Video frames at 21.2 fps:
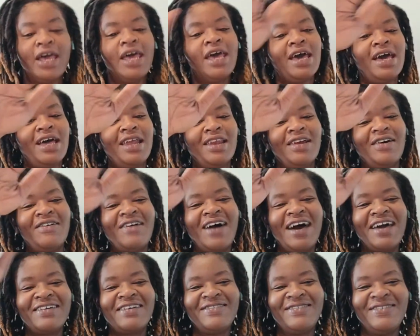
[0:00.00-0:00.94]
hello,
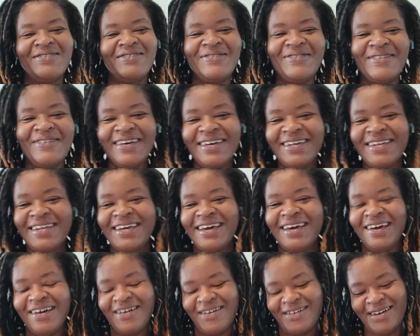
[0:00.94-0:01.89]
how you doing?
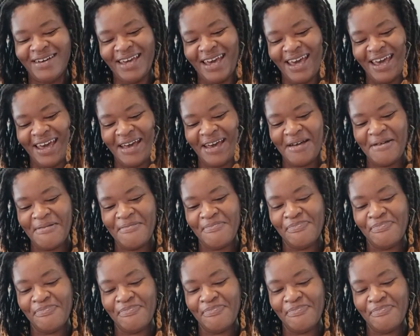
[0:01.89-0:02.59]
Okay?